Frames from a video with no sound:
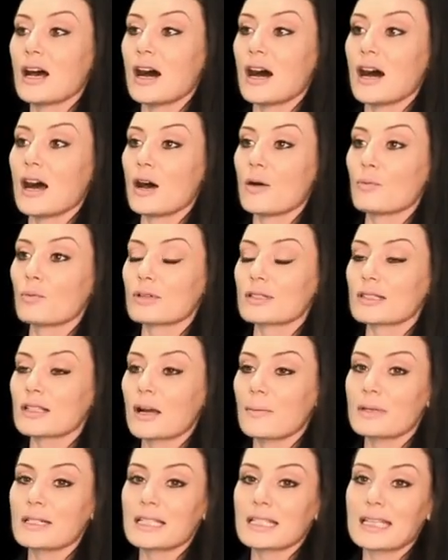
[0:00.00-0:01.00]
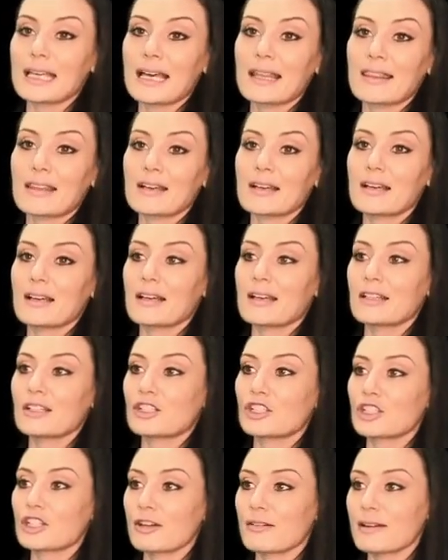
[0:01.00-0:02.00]
was coming together,
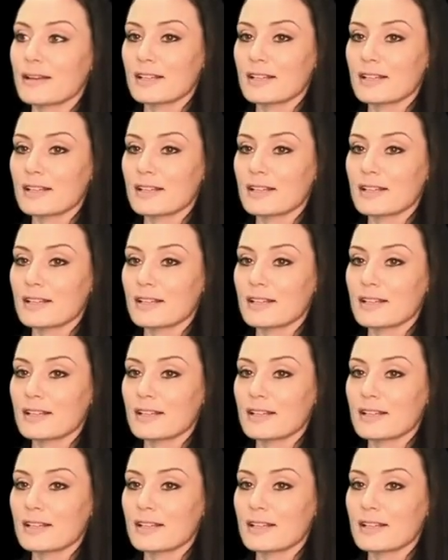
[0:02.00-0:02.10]
sharing